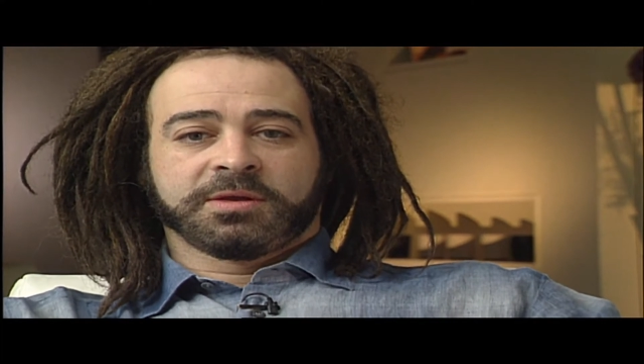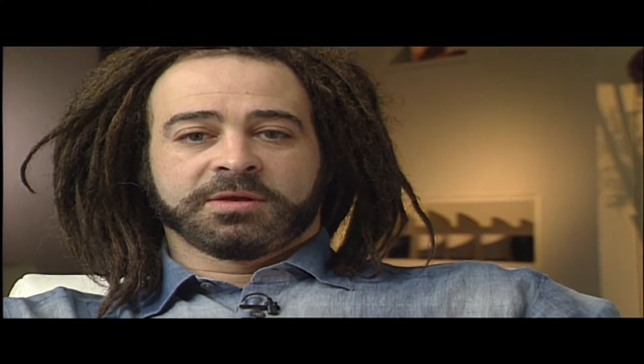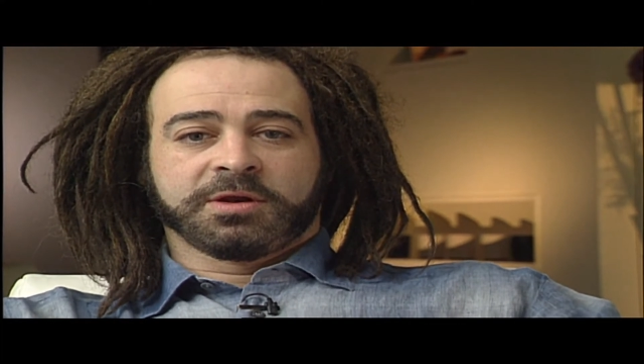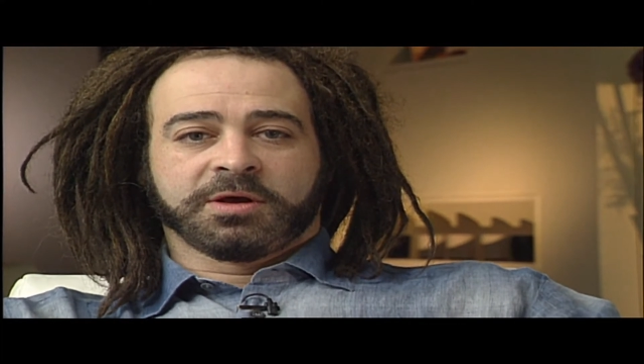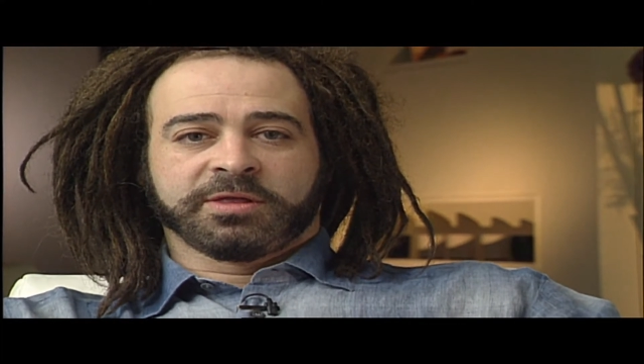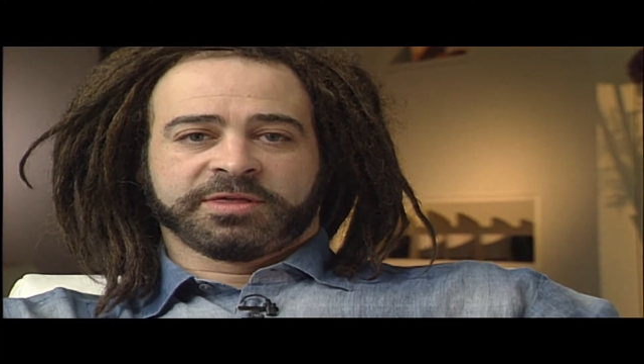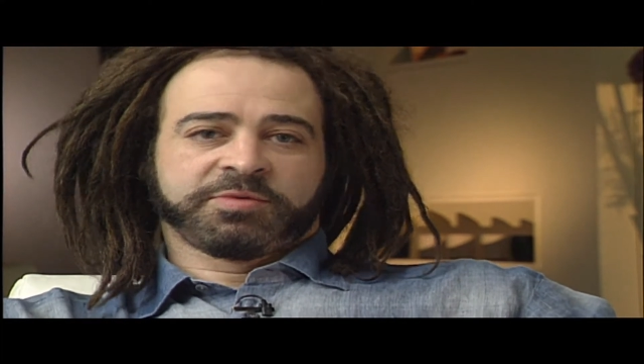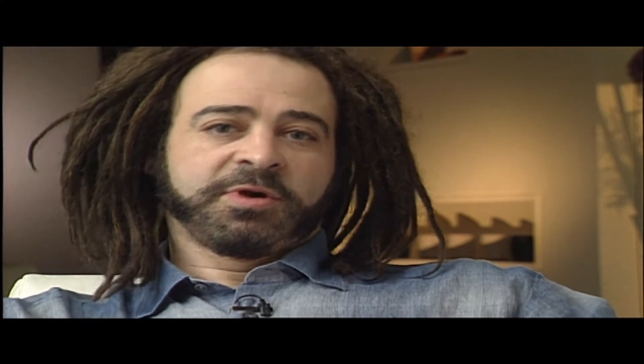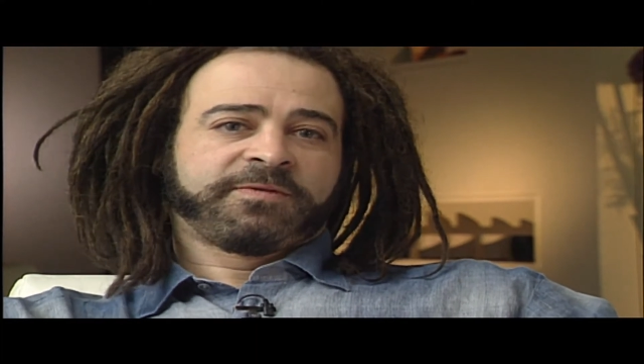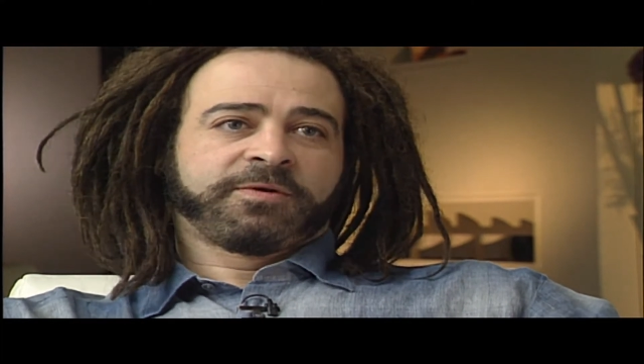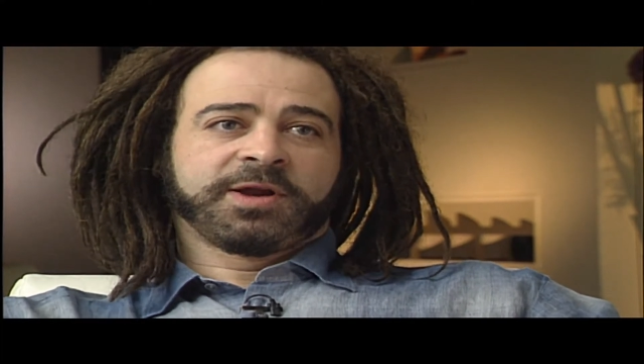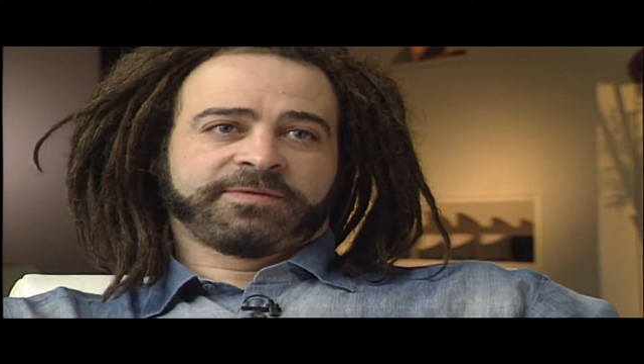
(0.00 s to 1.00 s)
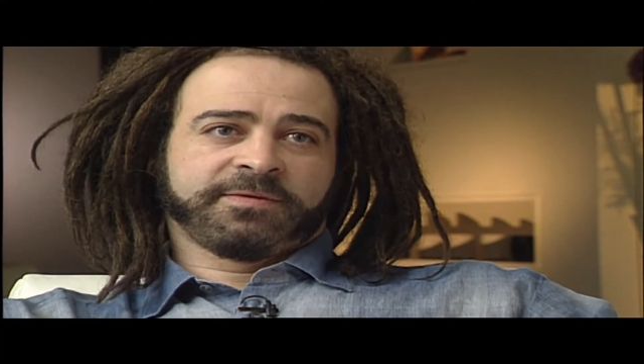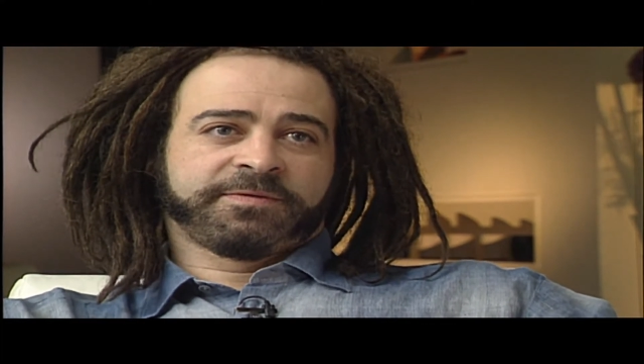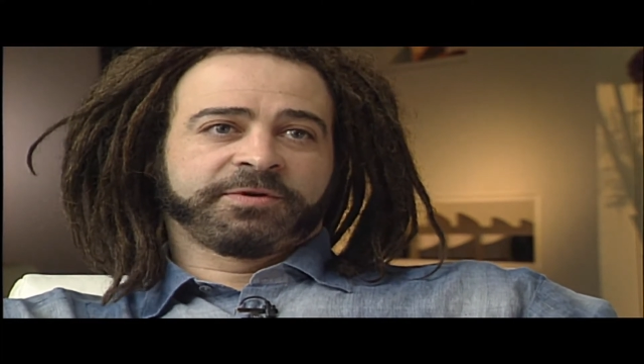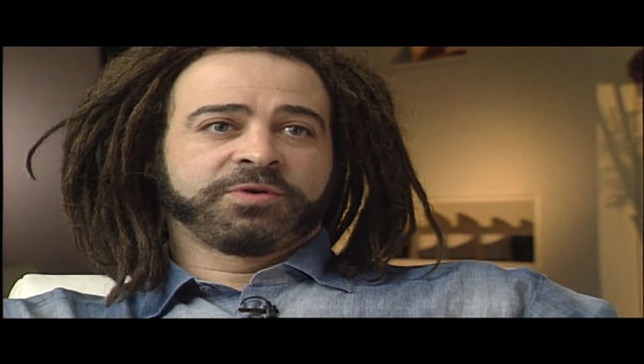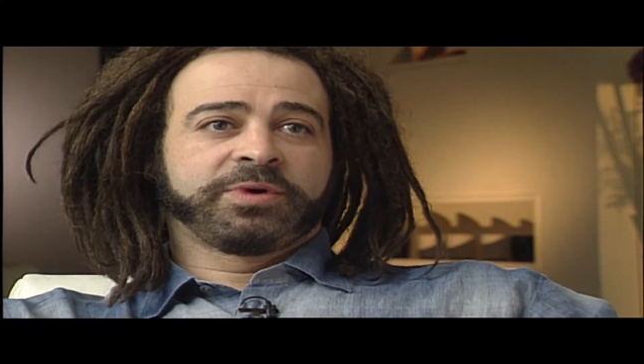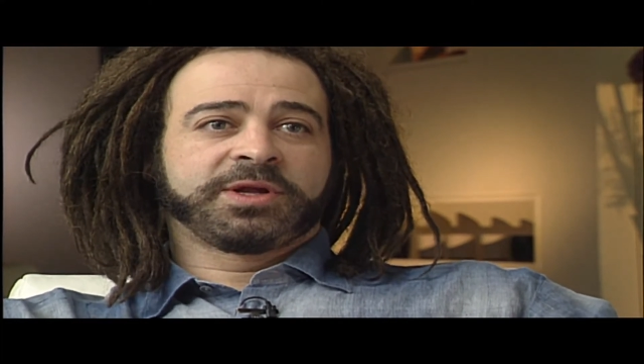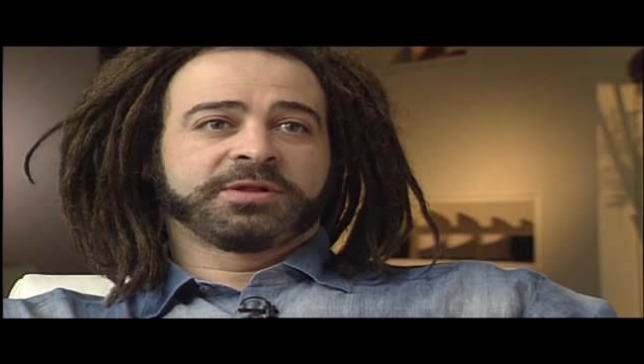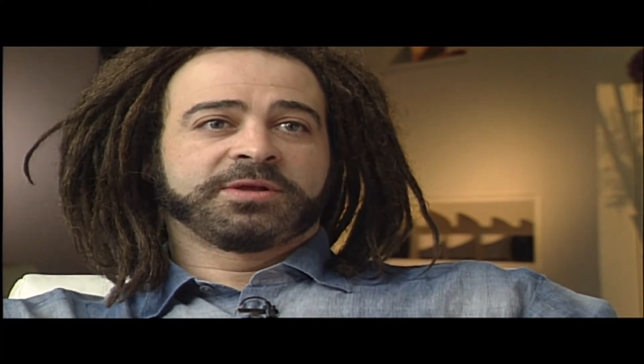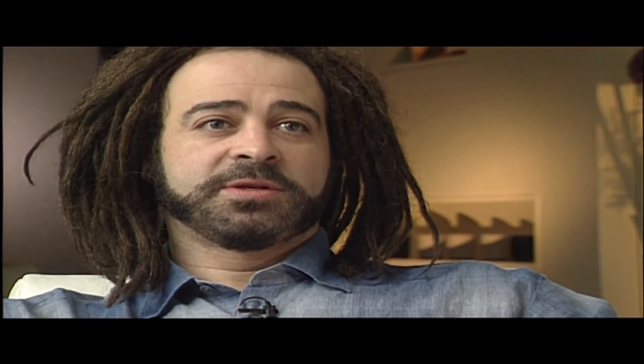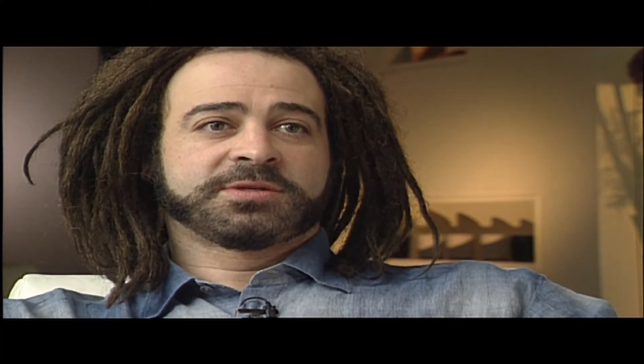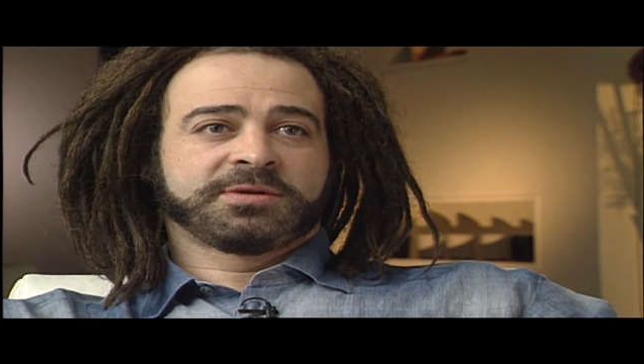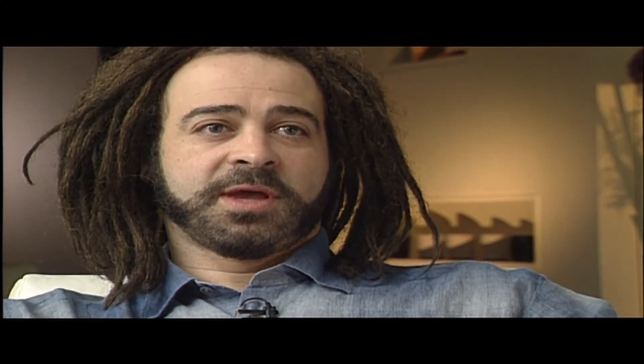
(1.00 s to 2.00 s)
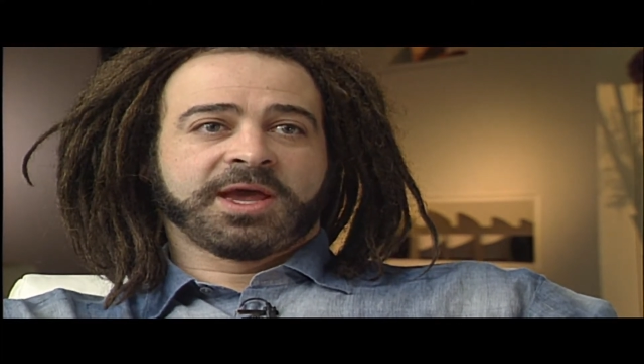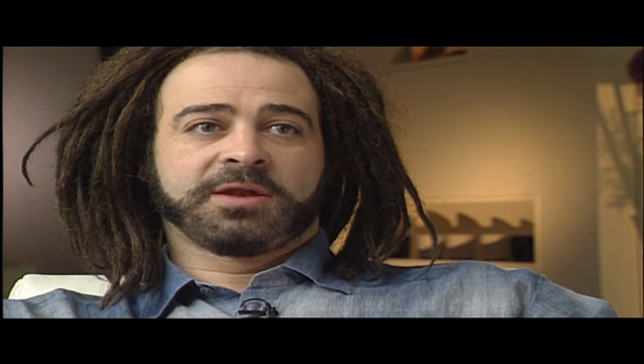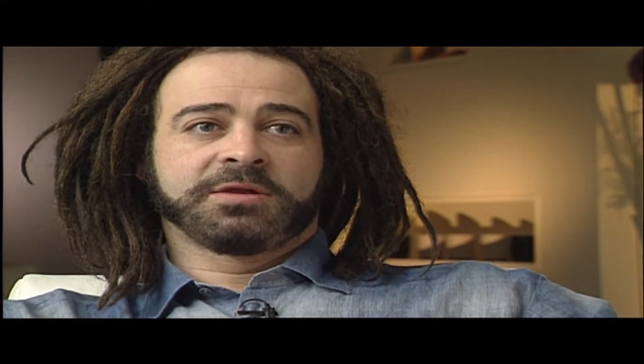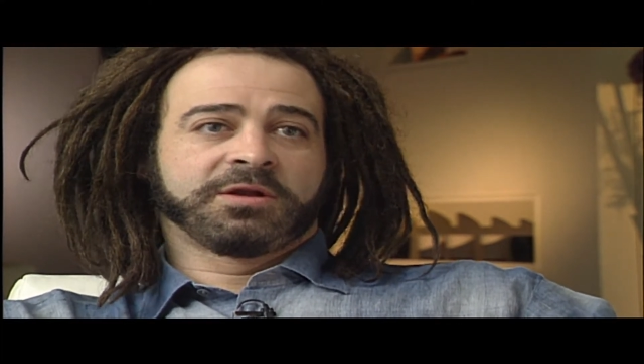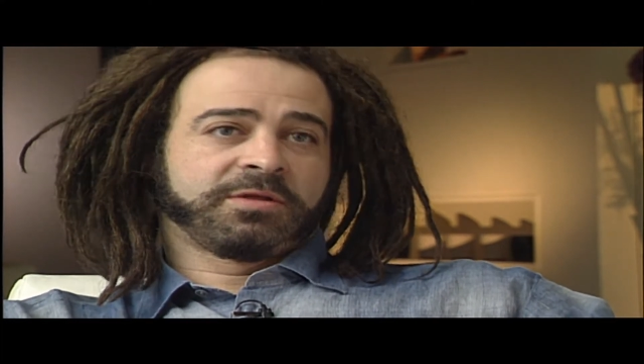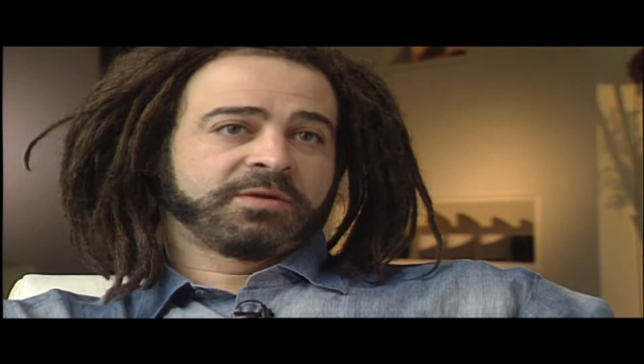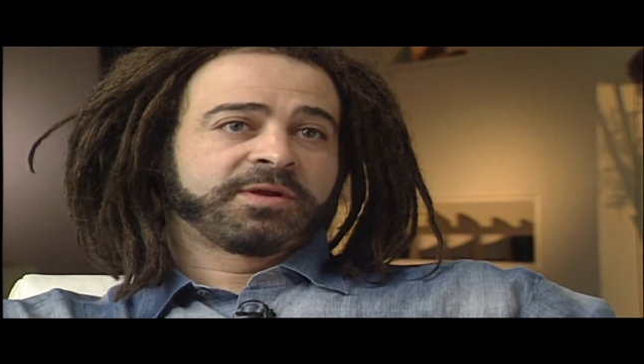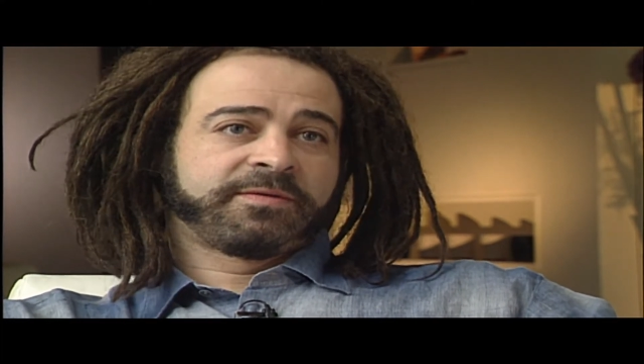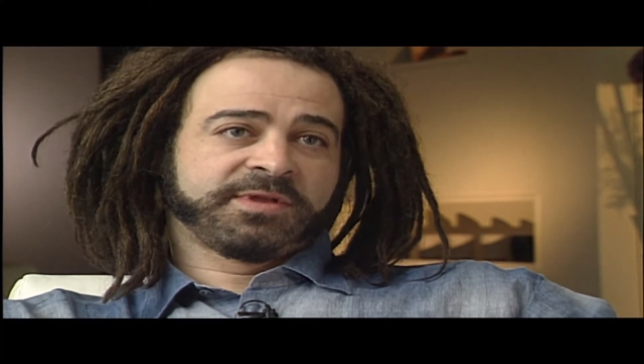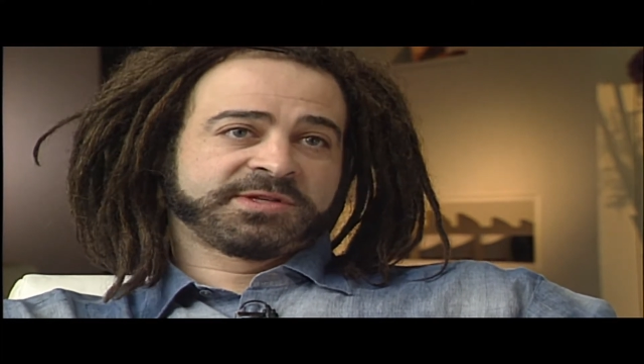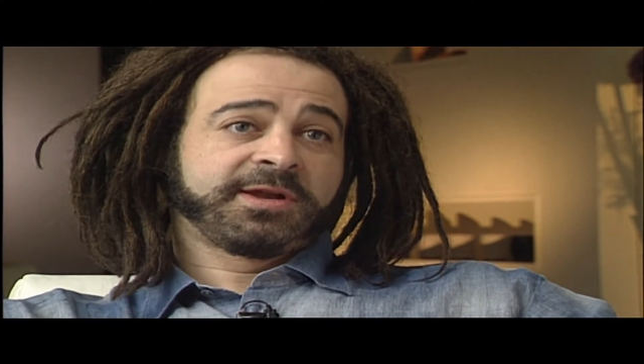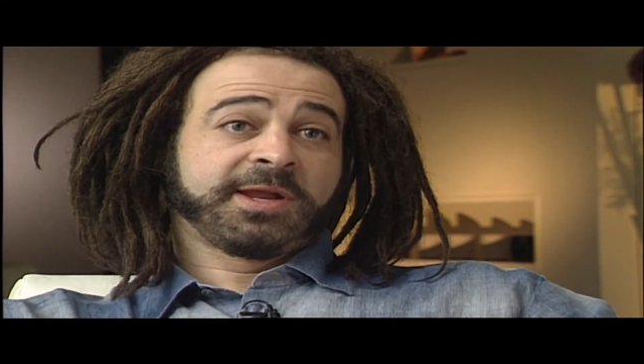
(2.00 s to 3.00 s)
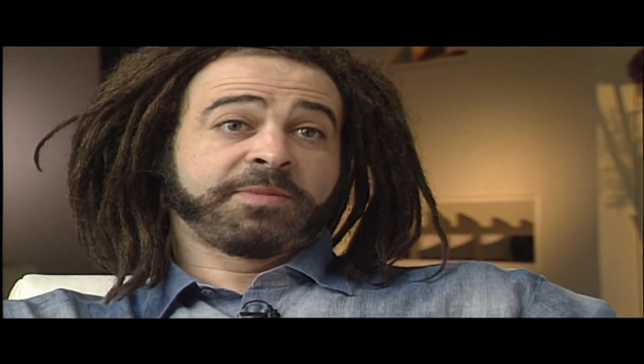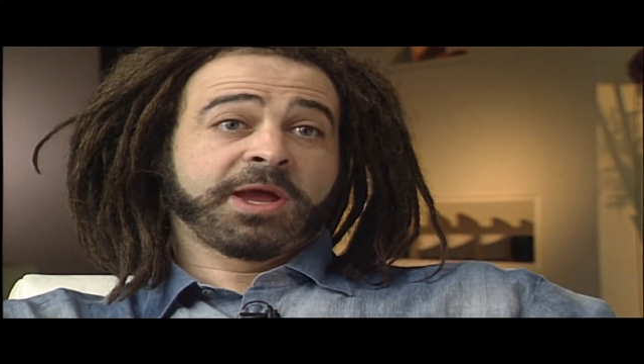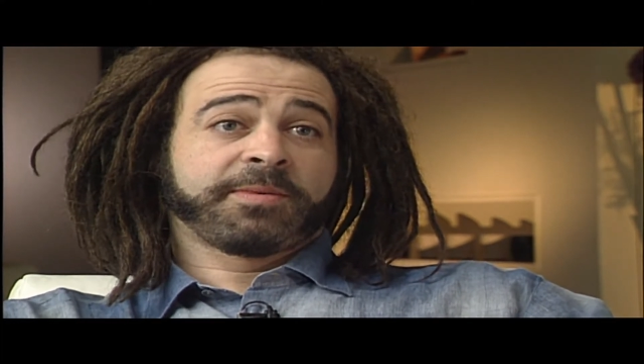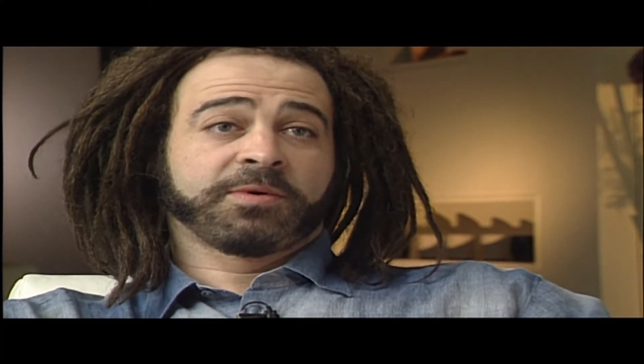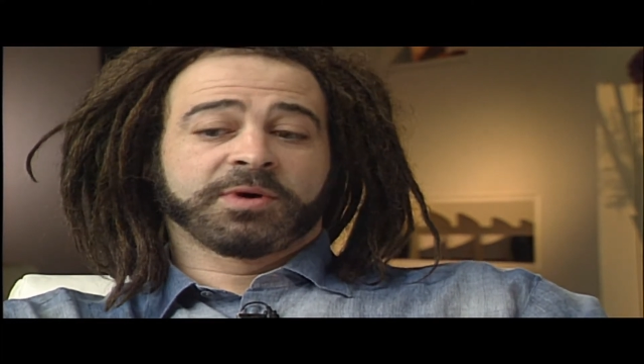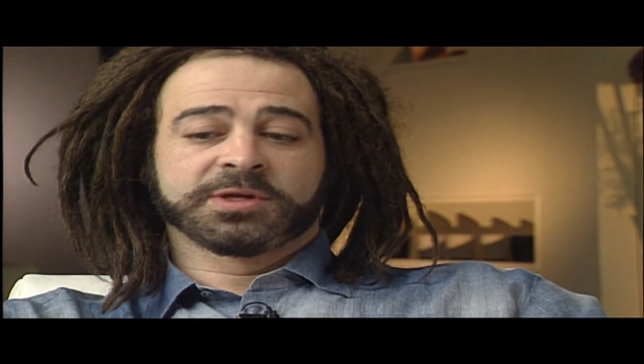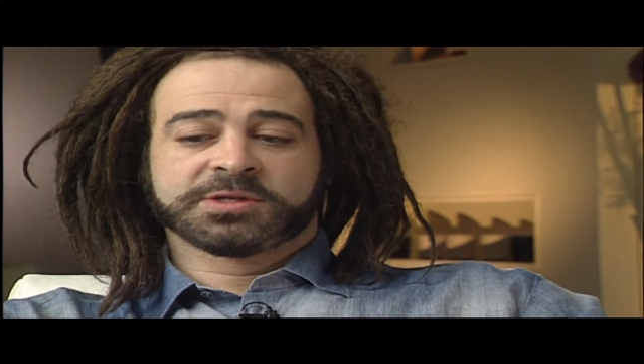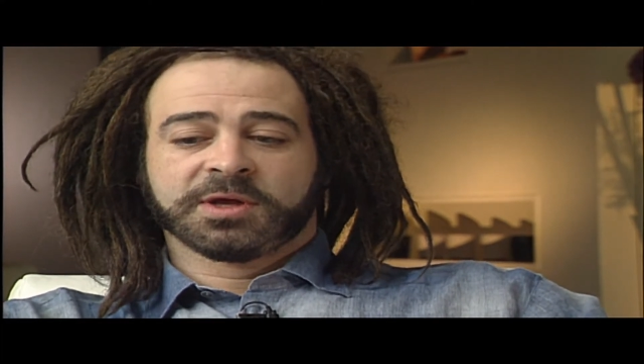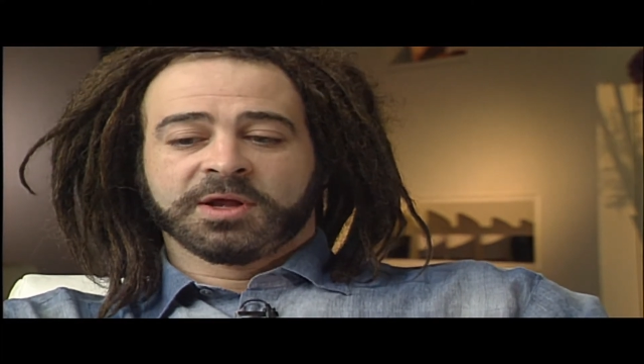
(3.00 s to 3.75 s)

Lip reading: the 3 or 4 different free weeklies, and whatever the Sunday paper was.